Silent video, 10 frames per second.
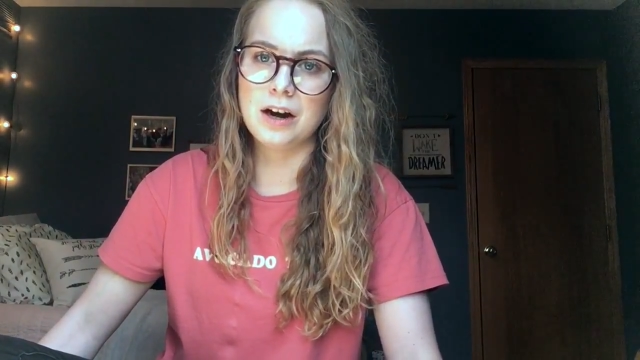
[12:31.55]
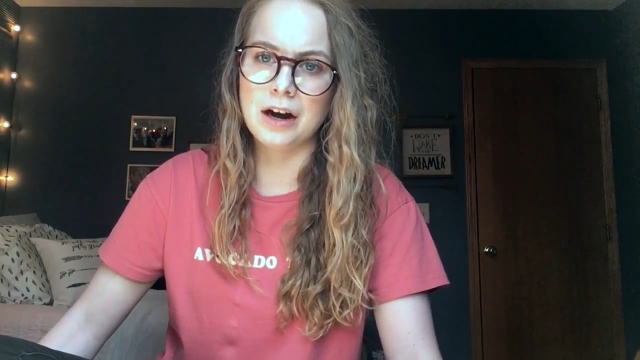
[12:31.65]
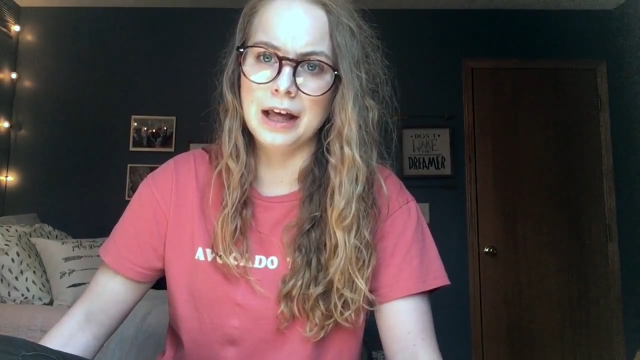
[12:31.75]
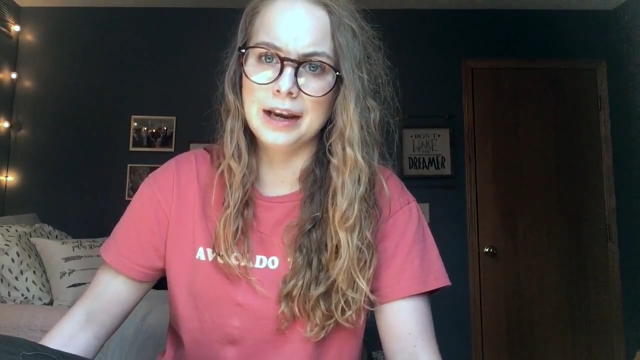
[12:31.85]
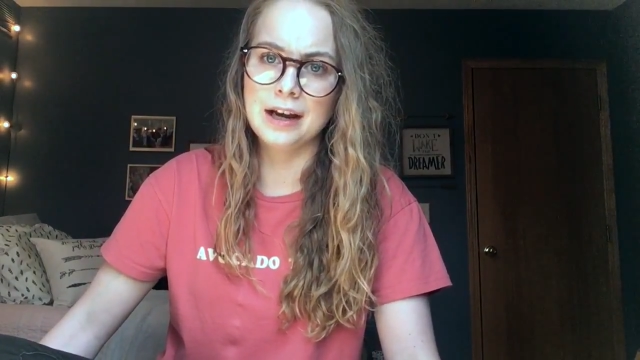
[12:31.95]

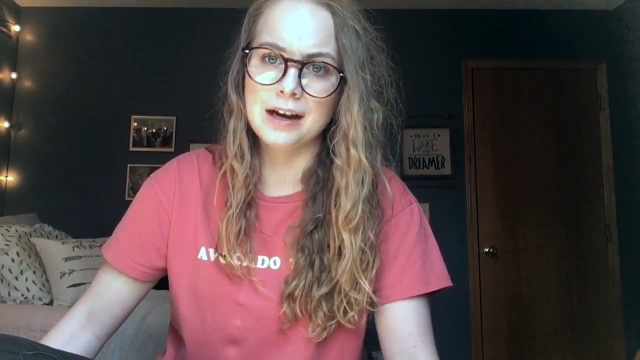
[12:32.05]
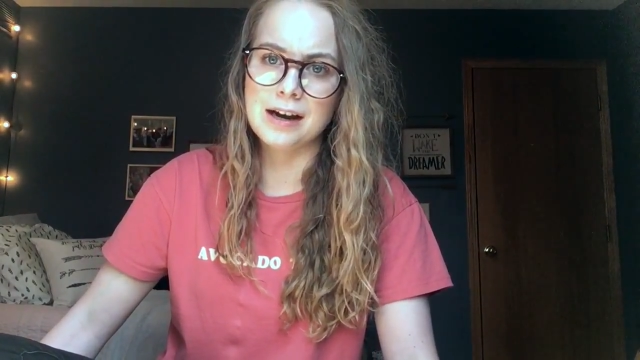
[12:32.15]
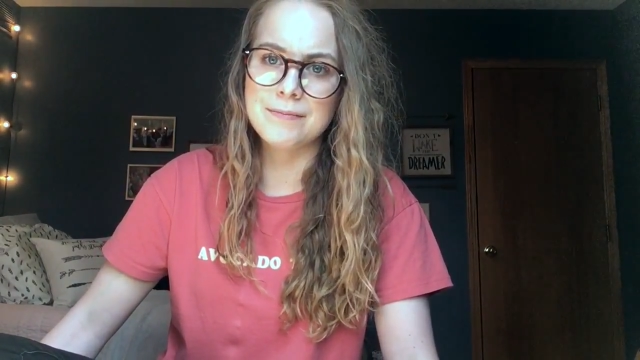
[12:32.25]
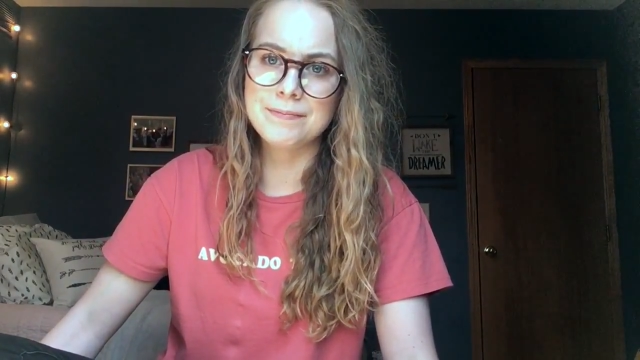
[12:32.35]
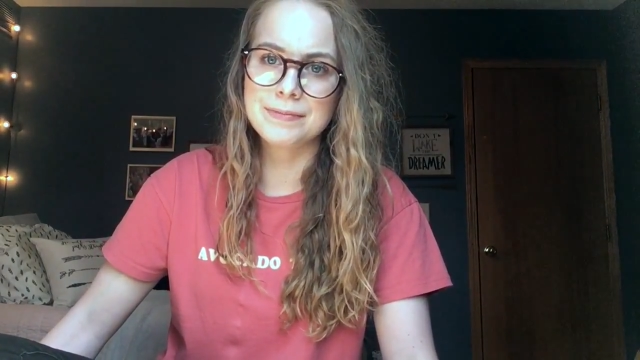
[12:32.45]
on
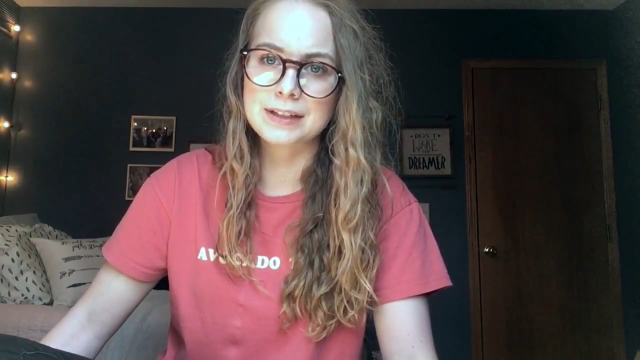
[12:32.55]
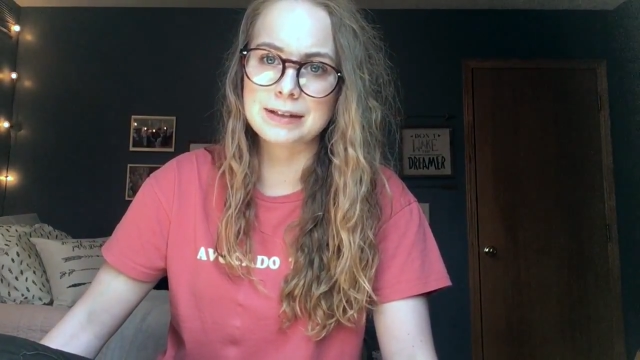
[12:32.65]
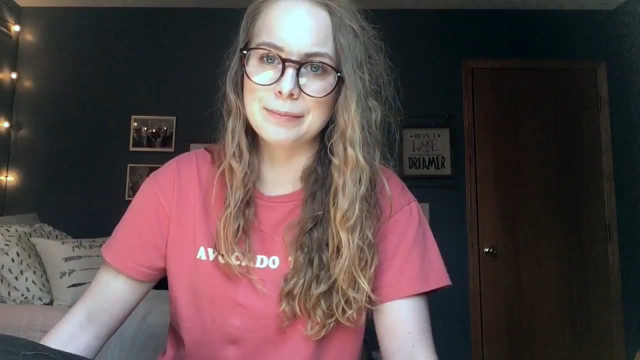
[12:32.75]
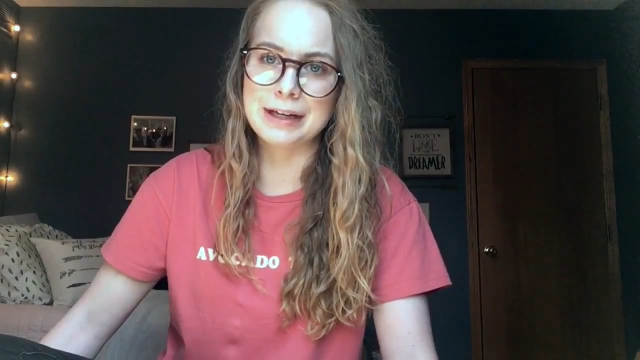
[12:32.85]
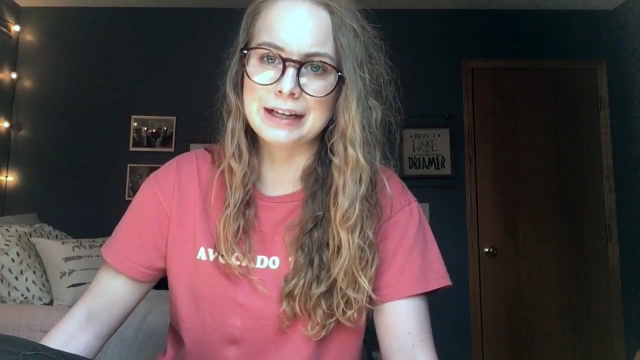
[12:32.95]

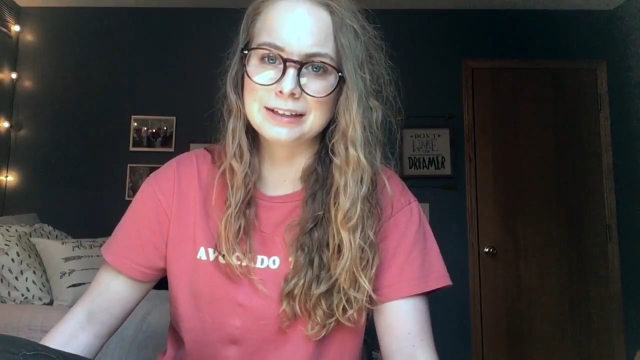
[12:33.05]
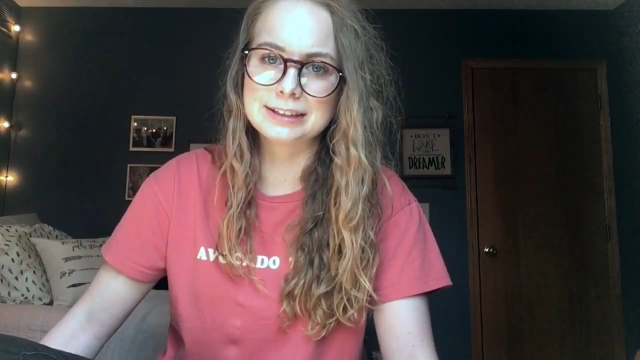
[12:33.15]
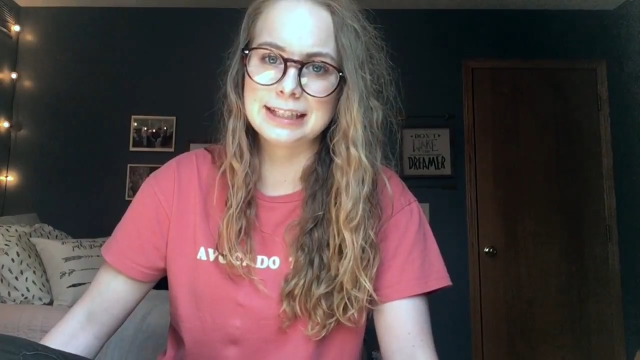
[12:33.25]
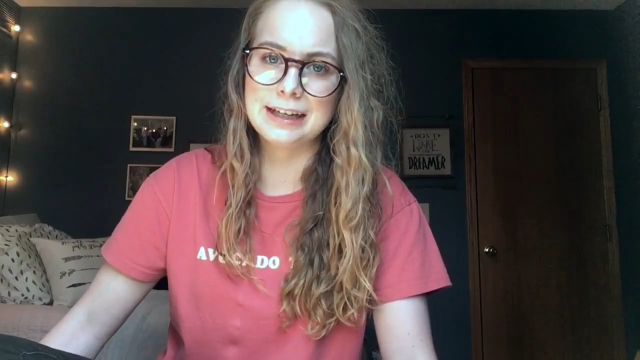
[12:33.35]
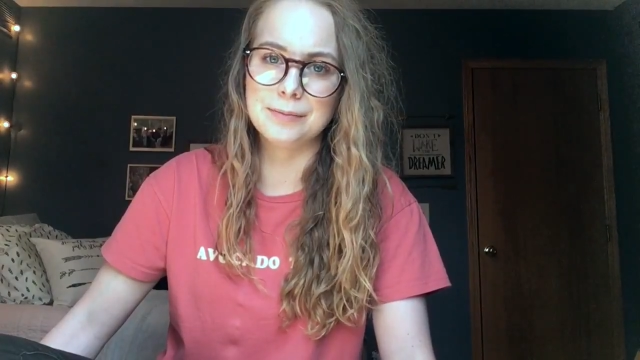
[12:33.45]
somebody
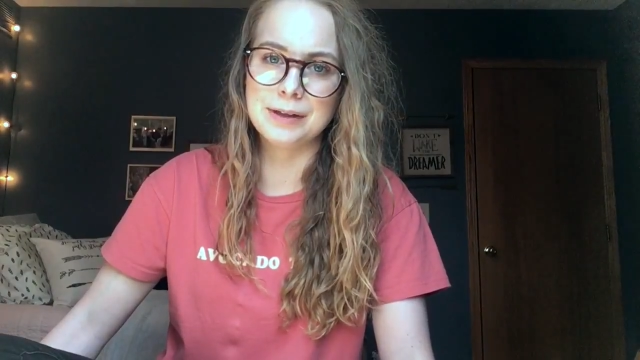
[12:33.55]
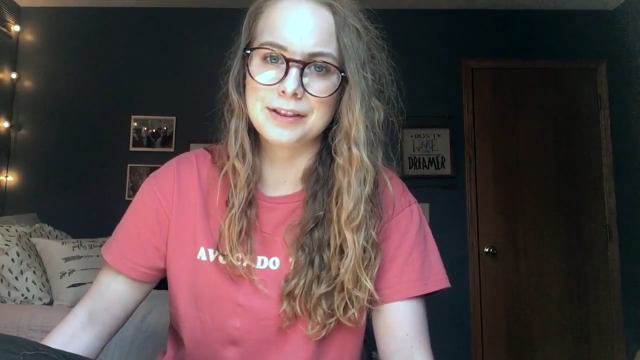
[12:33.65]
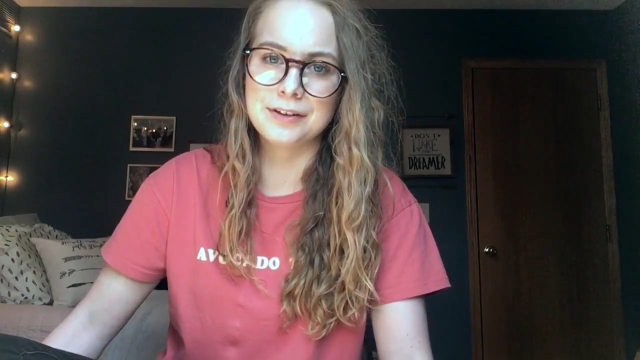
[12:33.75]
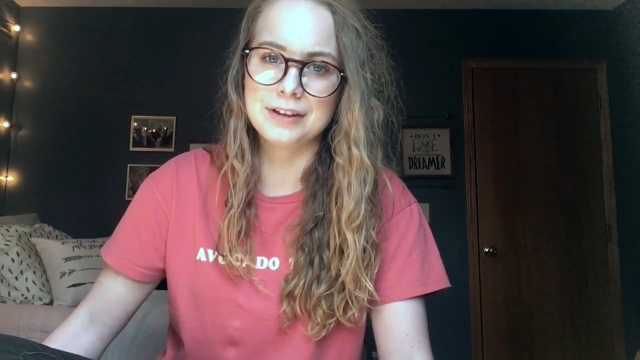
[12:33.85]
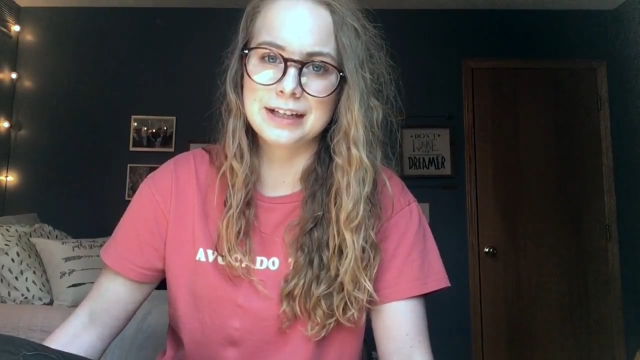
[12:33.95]
else to help
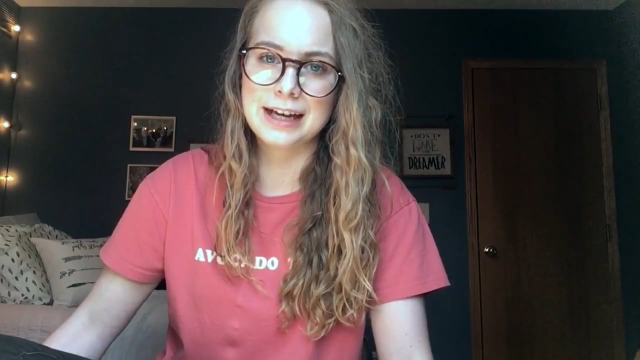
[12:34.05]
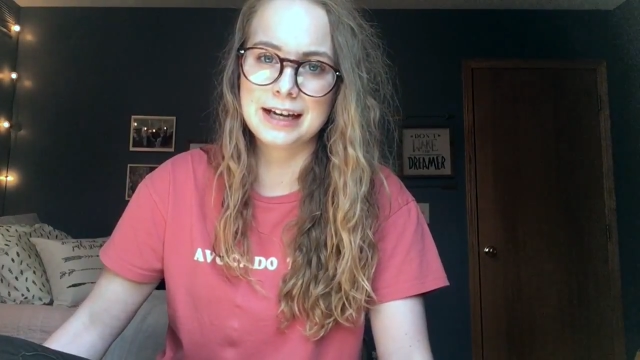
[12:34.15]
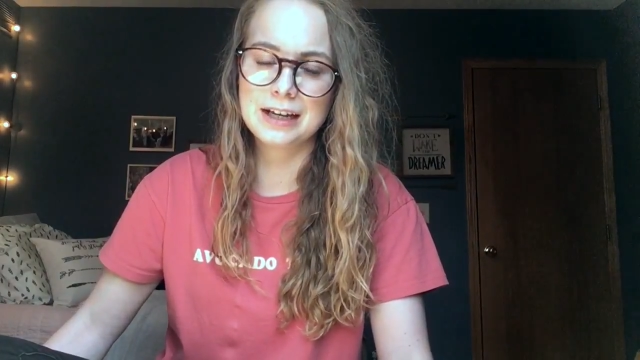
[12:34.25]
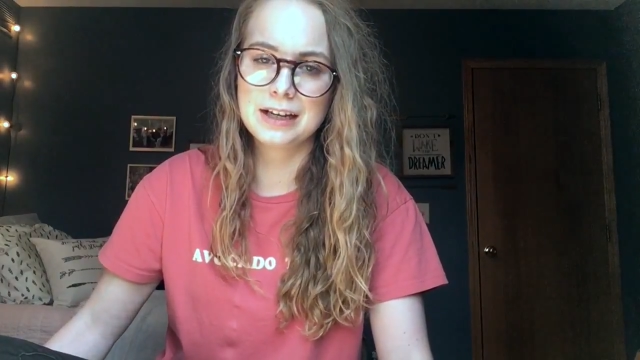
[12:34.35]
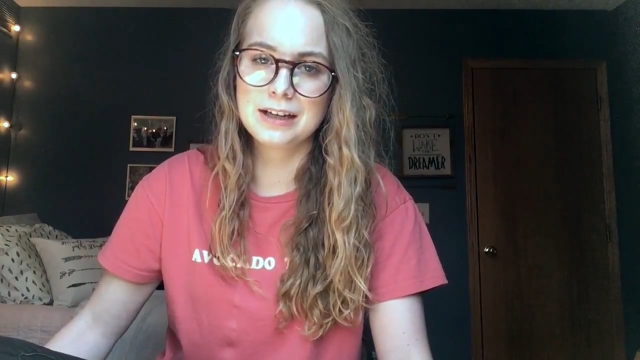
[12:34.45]
me through the
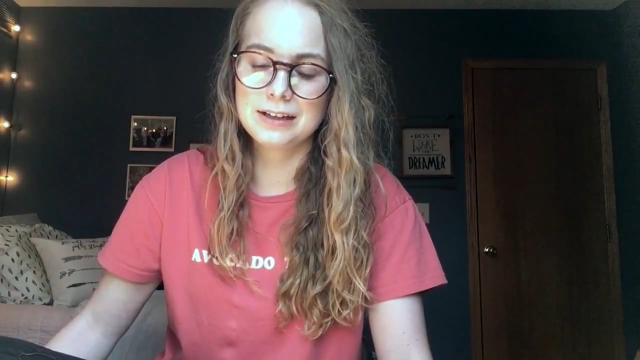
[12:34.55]
day.